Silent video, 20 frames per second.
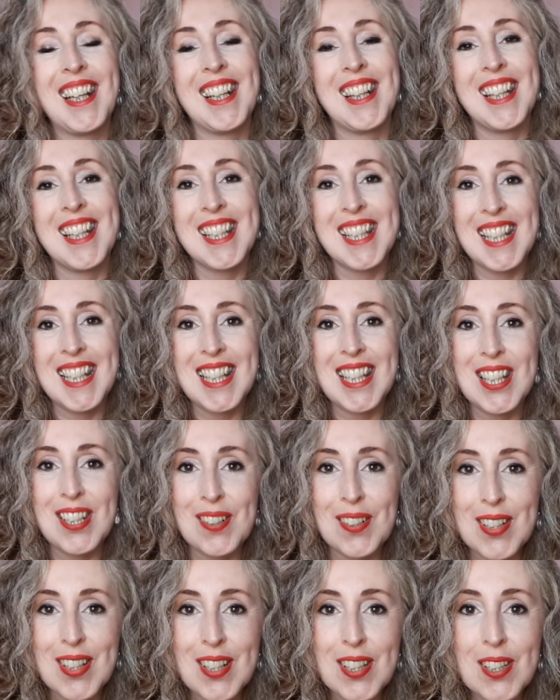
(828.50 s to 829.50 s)
This is
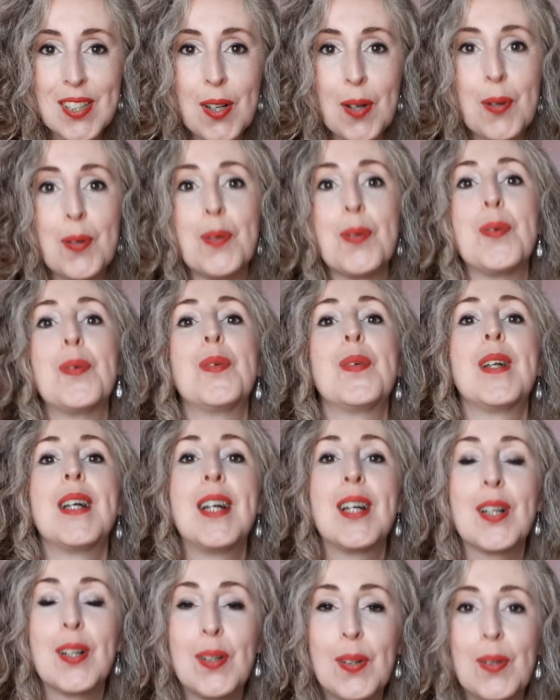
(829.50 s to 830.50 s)
your soul
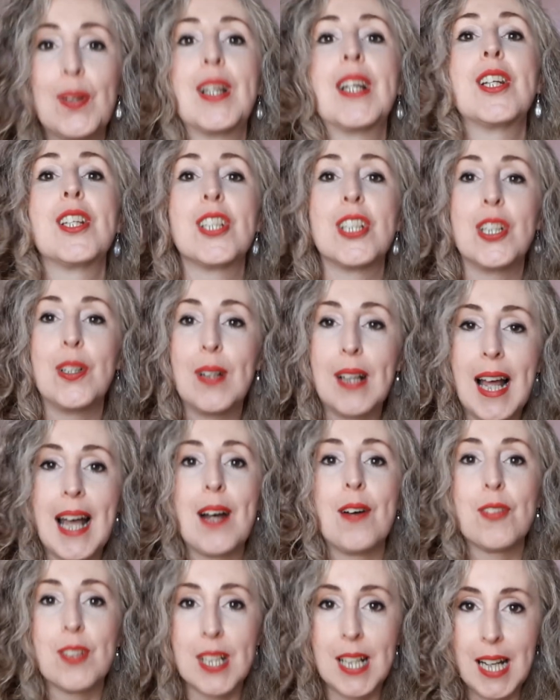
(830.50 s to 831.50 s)
calling to you
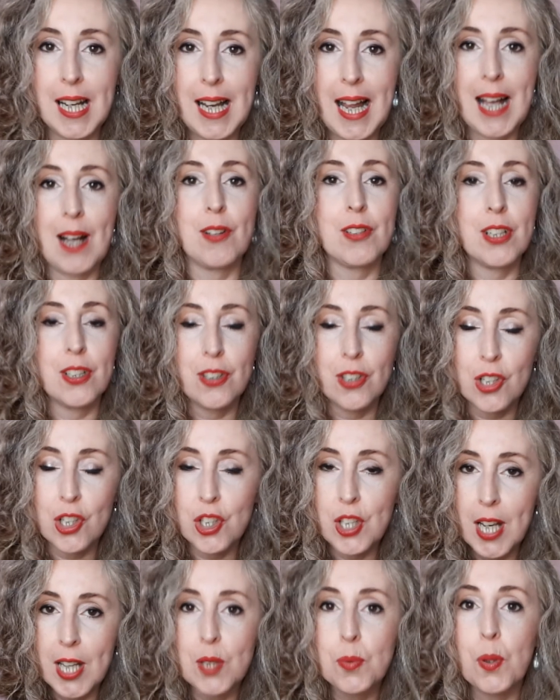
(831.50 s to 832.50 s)
louder and louder to
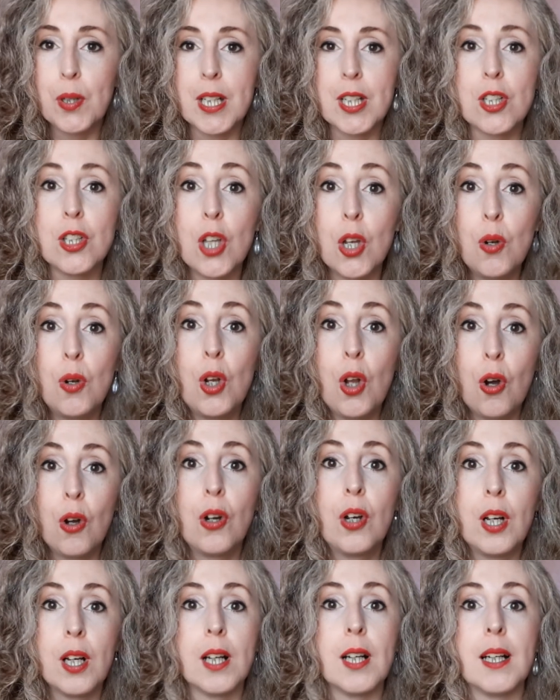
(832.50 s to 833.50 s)
shed what is no
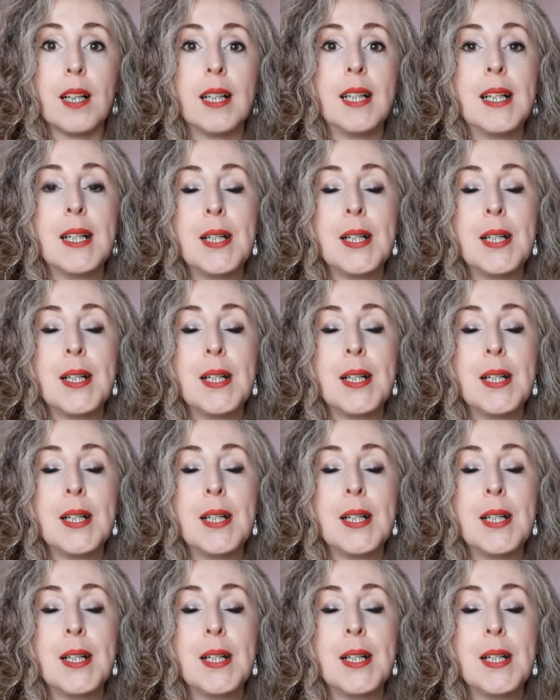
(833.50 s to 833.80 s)
longer